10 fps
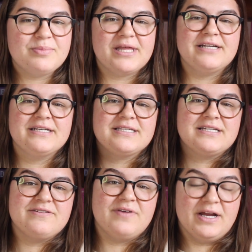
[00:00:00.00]
that is
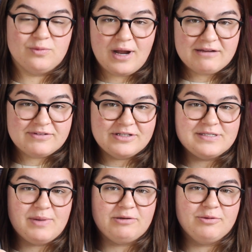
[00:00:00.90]
Divine
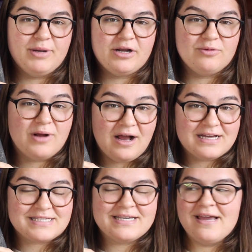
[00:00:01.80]
Rivals by Rebecca
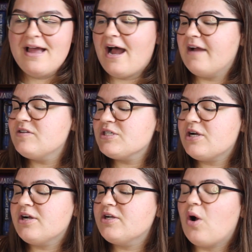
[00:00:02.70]
Ross. I've just
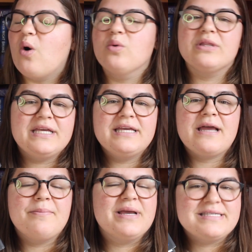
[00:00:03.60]
heard only
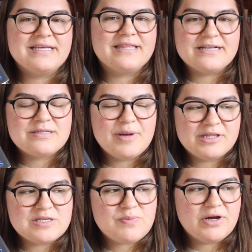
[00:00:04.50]
amazing things about
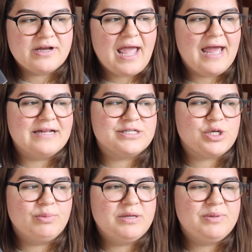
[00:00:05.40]
this book, and
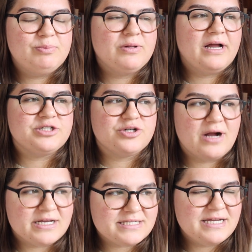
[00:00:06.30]
so many people I
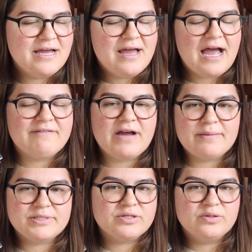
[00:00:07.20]
trust have
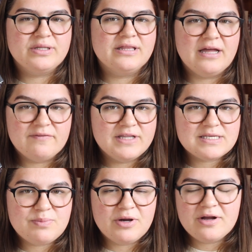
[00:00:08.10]
absolutely loved
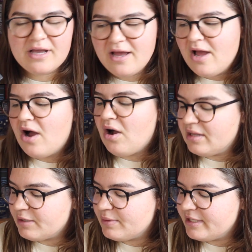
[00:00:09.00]
this book. All
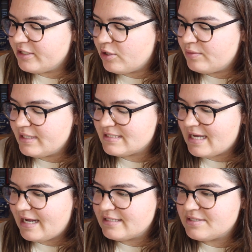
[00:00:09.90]
I really know is
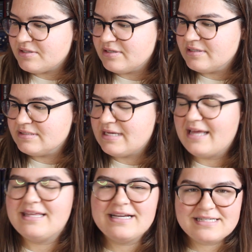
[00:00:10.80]
that there's, I
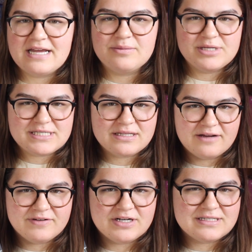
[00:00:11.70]
think it's enemies to
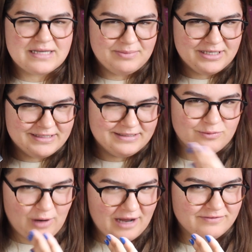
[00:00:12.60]
lovers, I mean
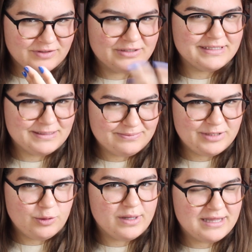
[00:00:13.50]
rivals,
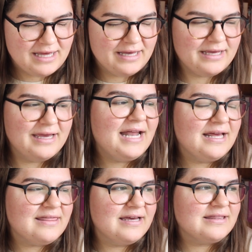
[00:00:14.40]
you would think, and
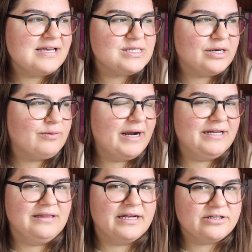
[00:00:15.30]
I think they start
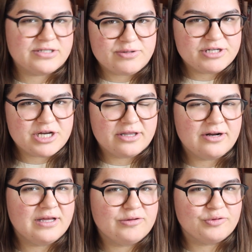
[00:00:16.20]
writing letters to each
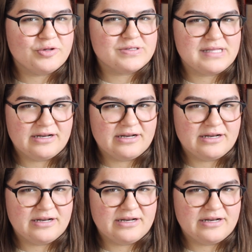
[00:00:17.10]
other, and through those